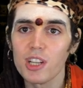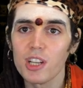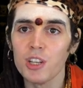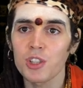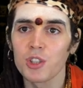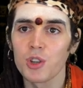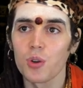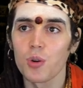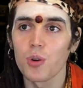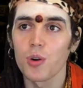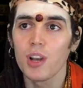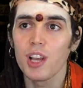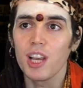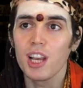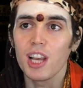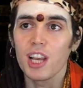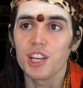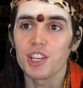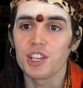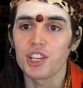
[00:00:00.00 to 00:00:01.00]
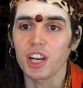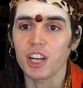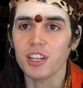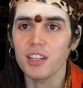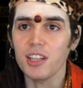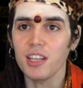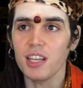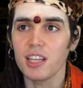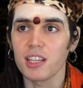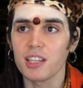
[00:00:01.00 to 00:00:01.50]
So
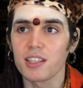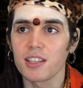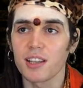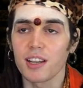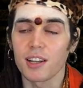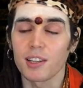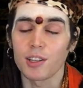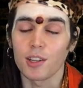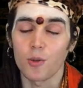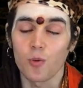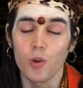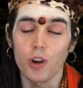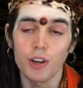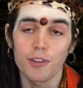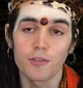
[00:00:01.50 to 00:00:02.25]
Shakti is one